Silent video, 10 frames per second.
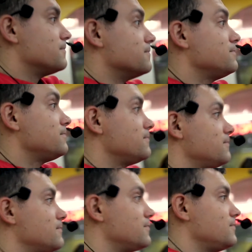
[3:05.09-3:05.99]
Hmm?
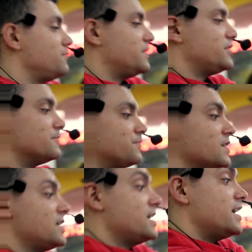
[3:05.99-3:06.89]

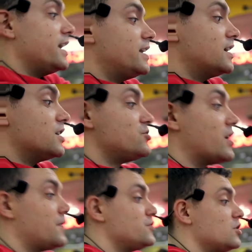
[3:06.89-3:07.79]
It uh,
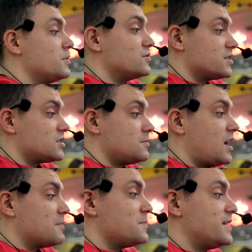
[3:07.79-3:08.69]
strengthens your immune system,
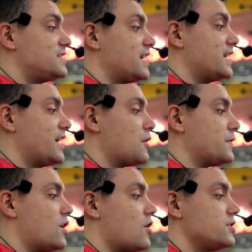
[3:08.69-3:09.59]
helps maintain a
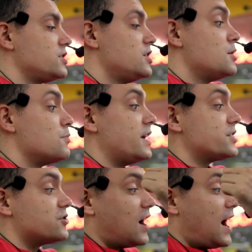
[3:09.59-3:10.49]
healthy heart,
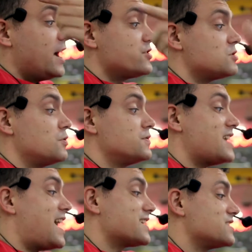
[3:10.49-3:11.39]
protects your eyes, removes
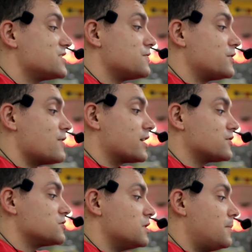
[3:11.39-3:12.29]
toxins and free
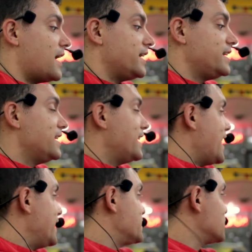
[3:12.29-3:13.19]
radicals from your body,
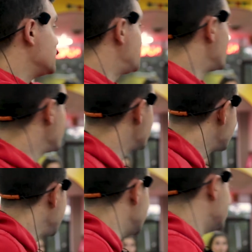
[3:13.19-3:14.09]
and it's good for your
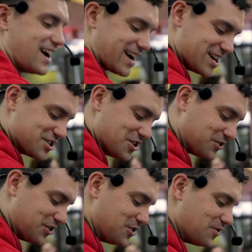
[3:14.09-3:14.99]
skin. All right, guys, you know
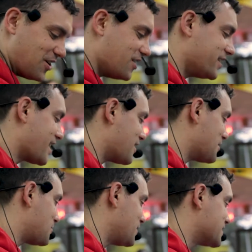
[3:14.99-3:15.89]
what to do. On the count
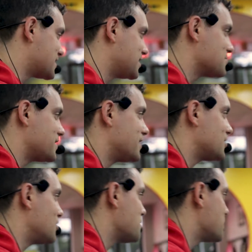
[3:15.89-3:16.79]
of three, let's close it out
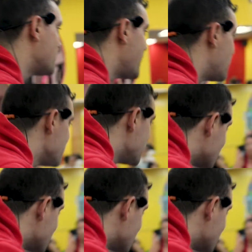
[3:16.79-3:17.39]
the only way we know how.